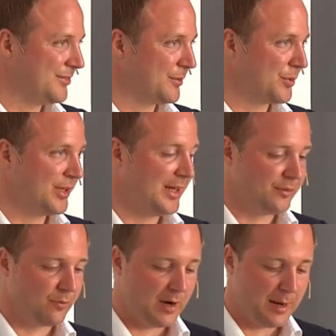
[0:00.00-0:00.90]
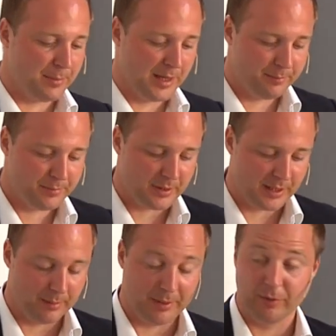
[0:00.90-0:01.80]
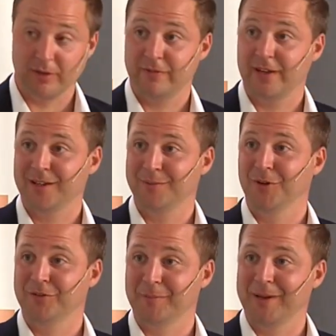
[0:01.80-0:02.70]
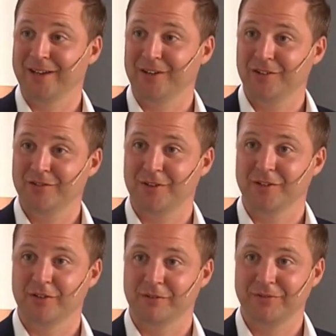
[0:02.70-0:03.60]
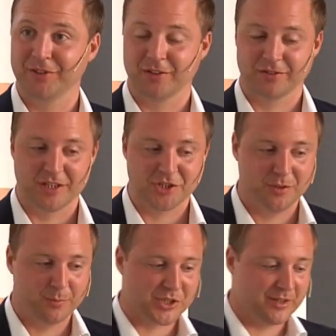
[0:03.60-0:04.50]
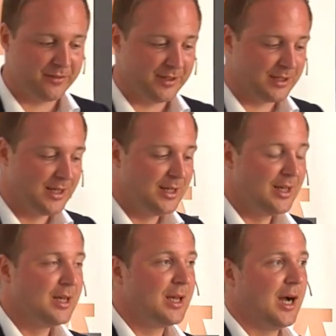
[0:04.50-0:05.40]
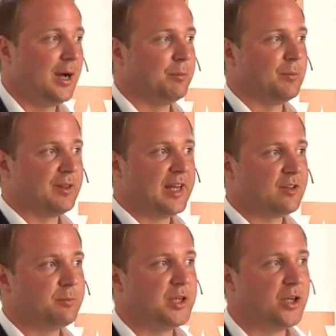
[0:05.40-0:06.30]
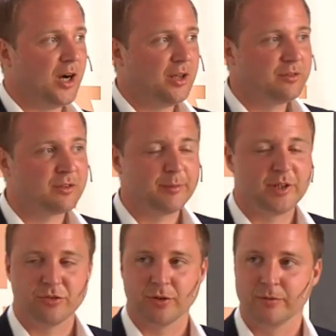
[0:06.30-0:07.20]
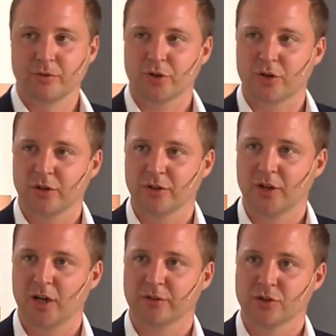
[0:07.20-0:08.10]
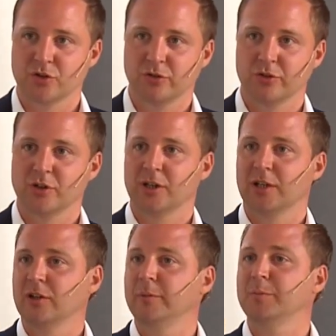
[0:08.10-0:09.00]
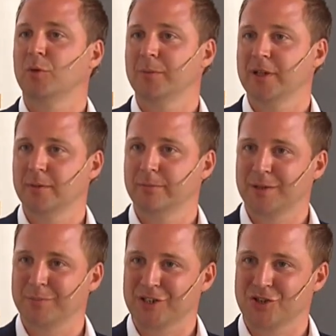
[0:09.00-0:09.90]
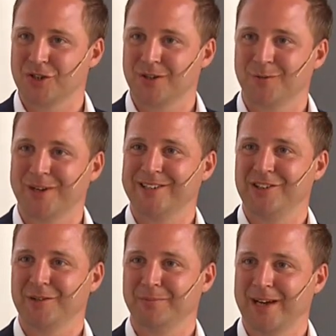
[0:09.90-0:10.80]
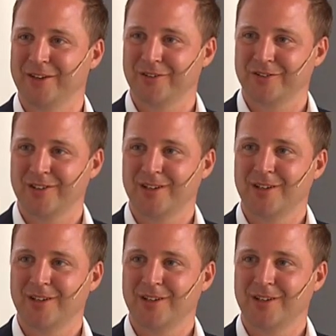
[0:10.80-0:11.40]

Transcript: I think we're going to have to wrap up. Um, I want to thank both our panelists for a terrific discussion, which I think um, led us beyond some of the sort of current hot issues to talk a little bit more about the big picture, why TTIP matters,